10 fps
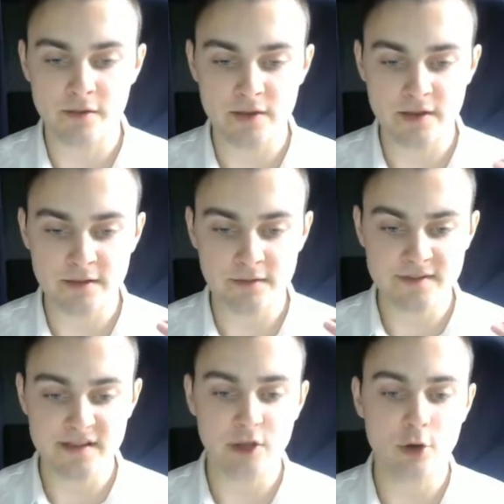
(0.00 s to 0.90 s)
the
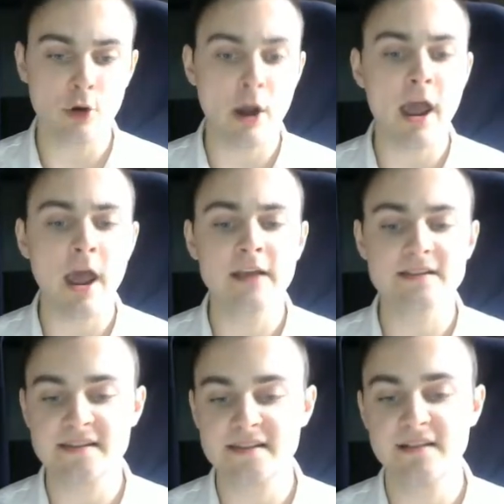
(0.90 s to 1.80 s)
secure
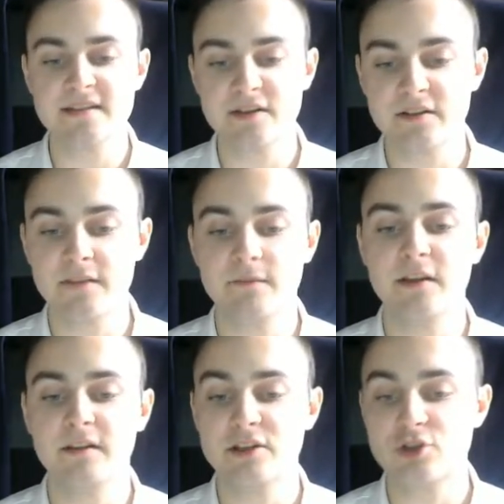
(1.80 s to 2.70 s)
SSL
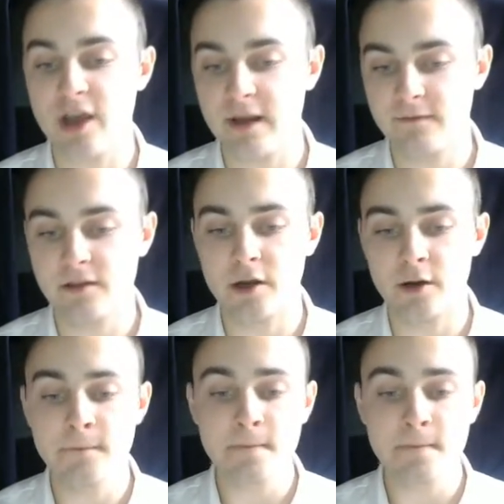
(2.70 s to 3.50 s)
certificate that you have here.